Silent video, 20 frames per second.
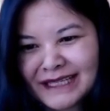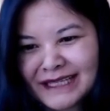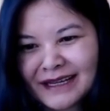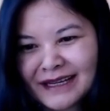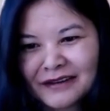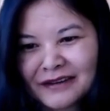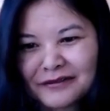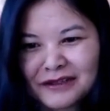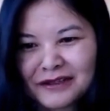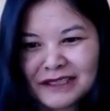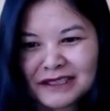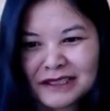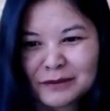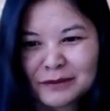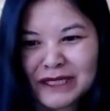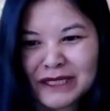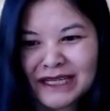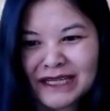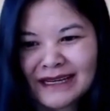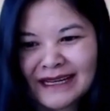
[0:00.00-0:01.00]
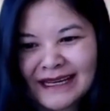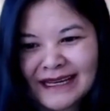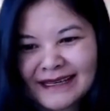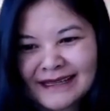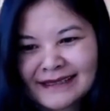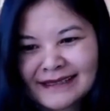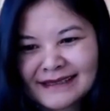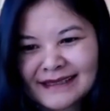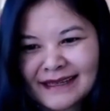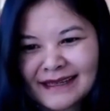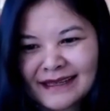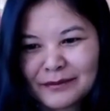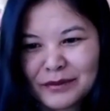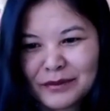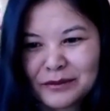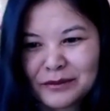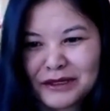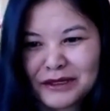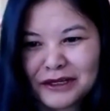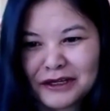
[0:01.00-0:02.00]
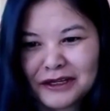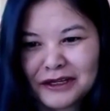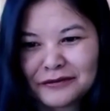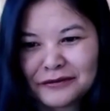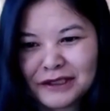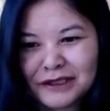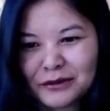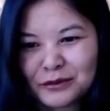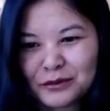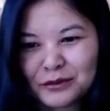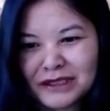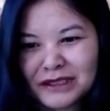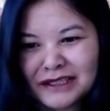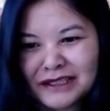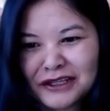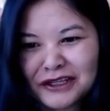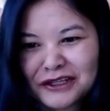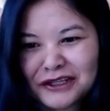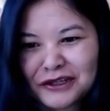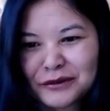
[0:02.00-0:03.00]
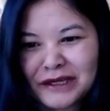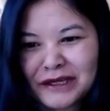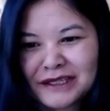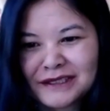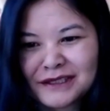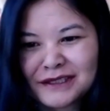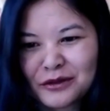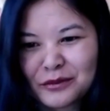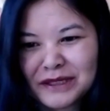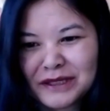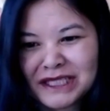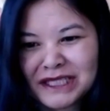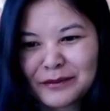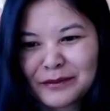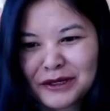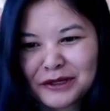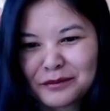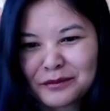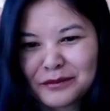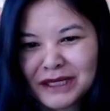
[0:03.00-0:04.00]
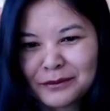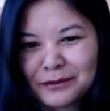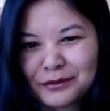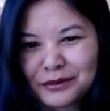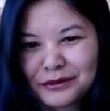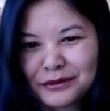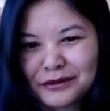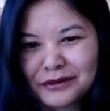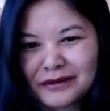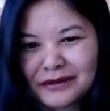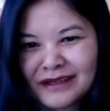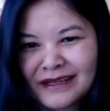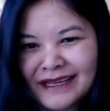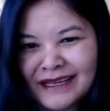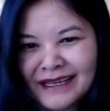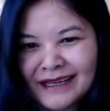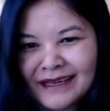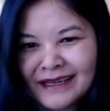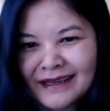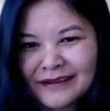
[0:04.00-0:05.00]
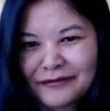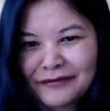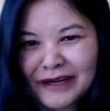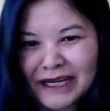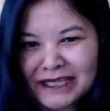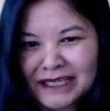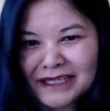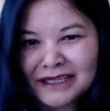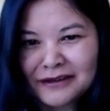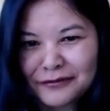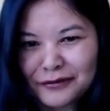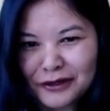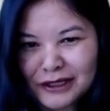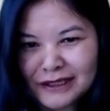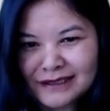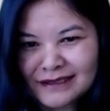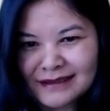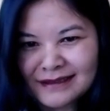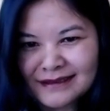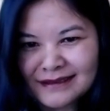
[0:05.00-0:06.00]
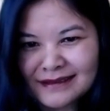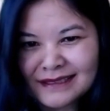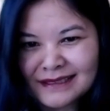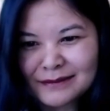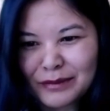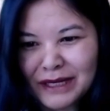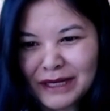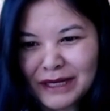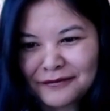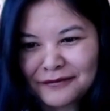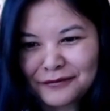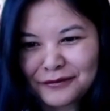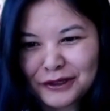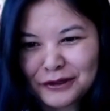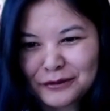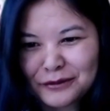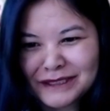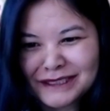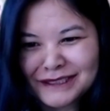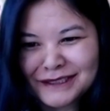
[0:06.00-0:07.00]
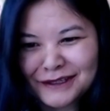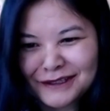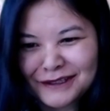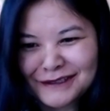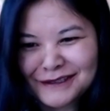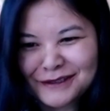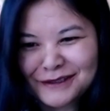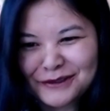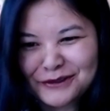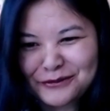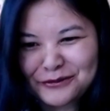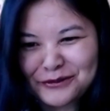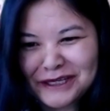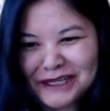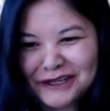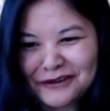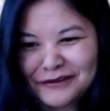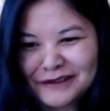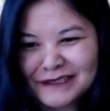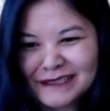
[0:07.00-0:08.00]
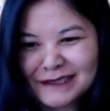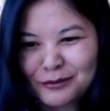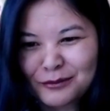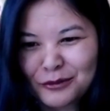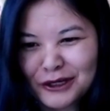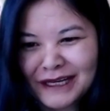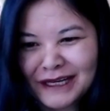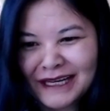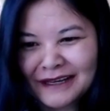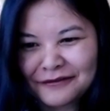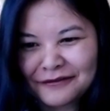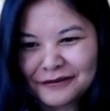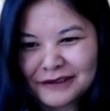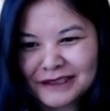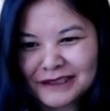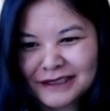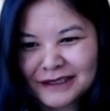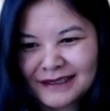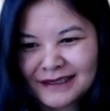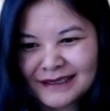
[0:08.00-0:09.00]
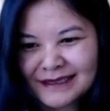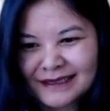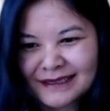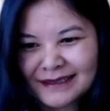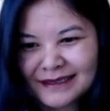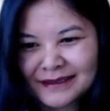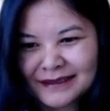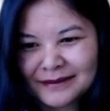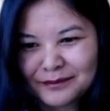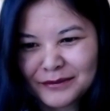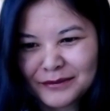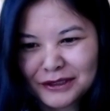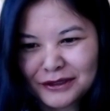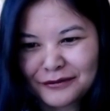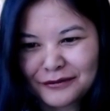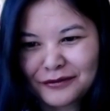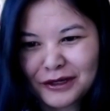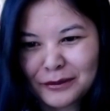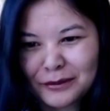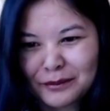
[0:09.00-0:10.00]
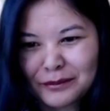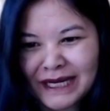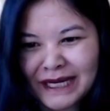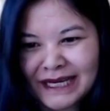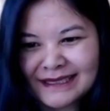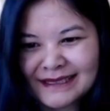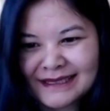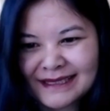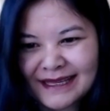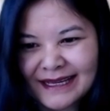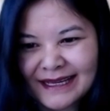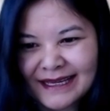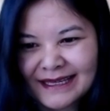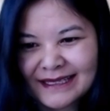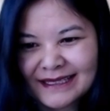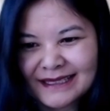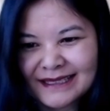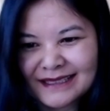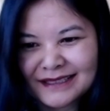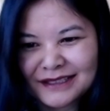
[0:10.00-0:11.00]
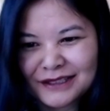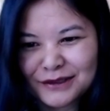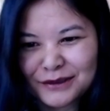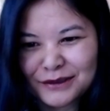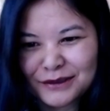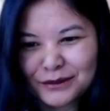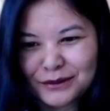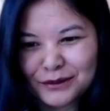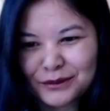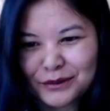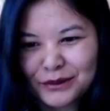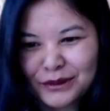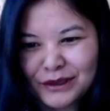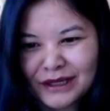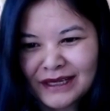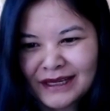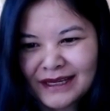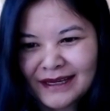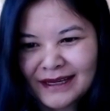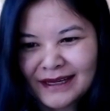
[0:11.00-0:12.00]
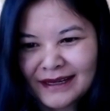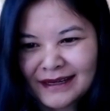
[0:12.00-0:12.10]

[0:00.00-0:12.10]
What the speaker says: the media coverage being less and people all over the world not knowing so much about Manipur. Finding the Voices, this platform is also one of a small effort, from my side to